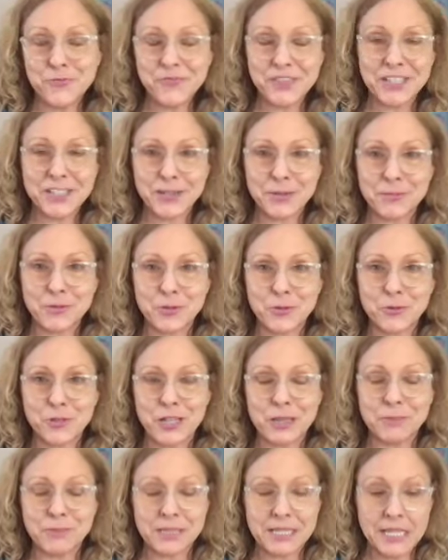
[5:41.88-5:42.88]
because I'm so
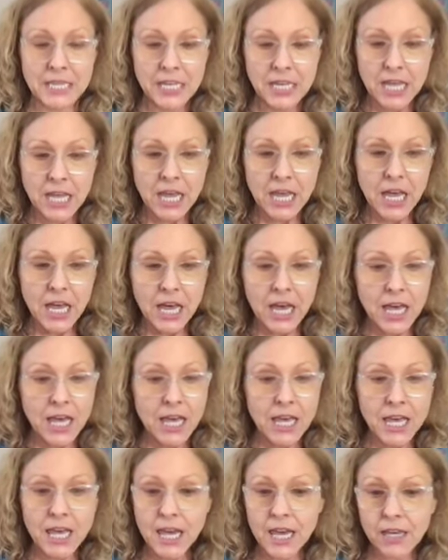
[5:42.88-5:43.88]
clumsy,
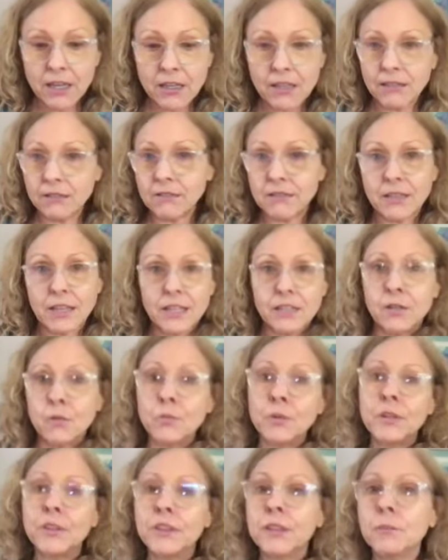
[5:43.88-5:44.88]
I don't
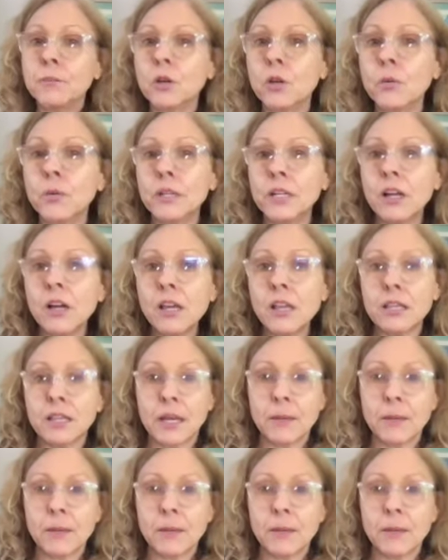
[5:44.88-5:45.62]
want them going on.